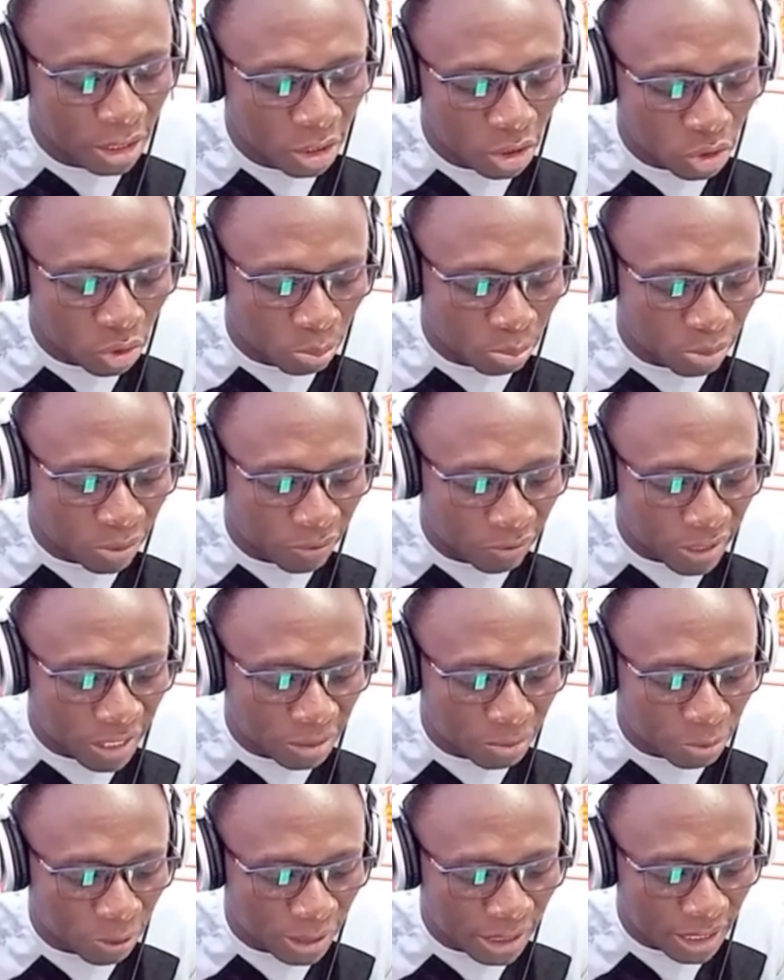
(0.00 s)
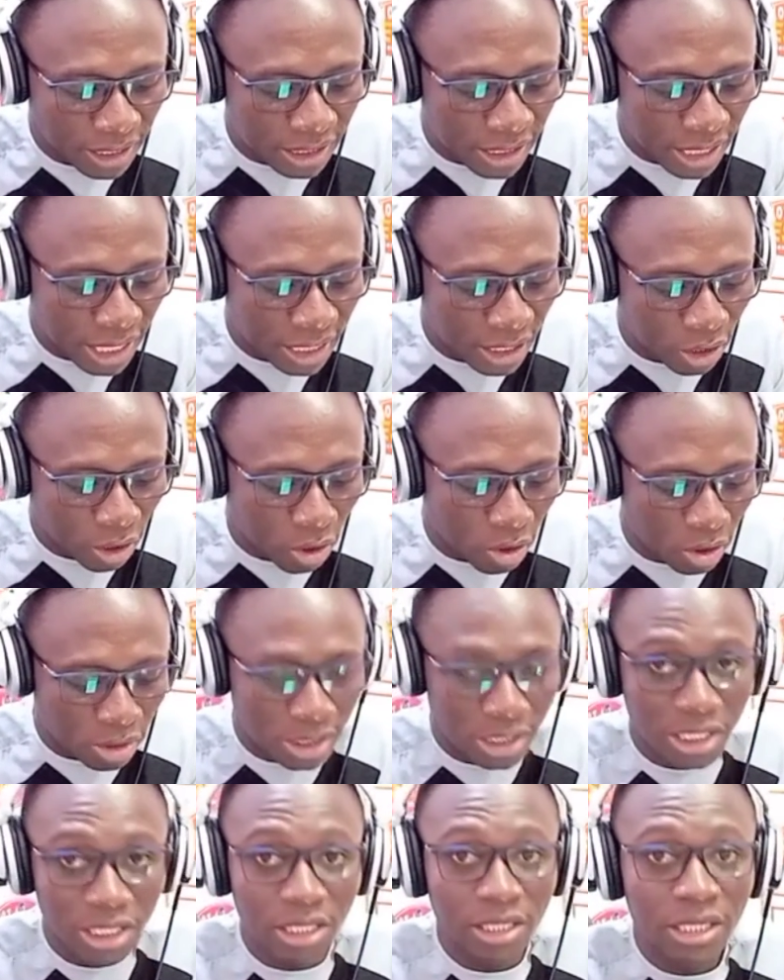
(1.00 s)
to prevent potentially
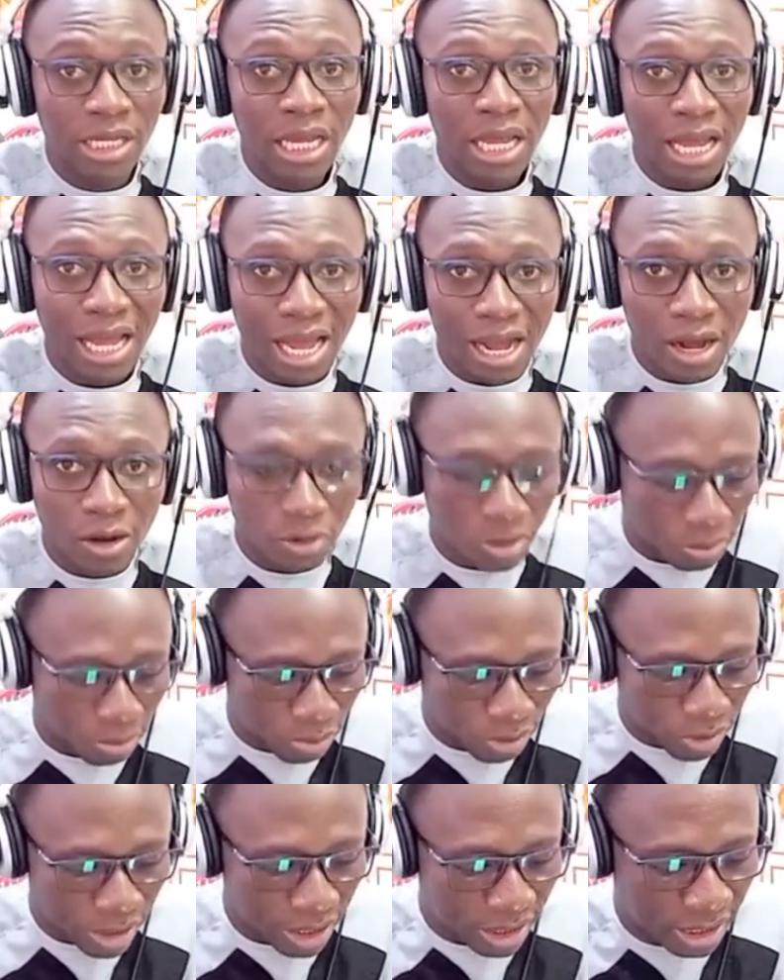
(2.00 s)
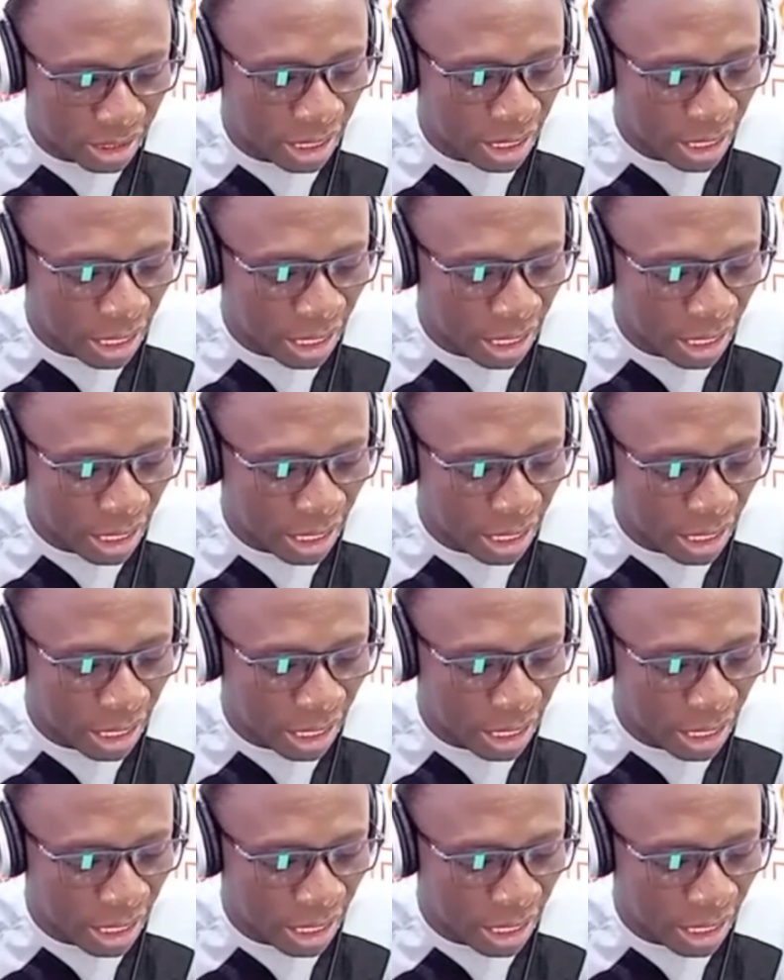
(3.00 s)
costly outbreaks.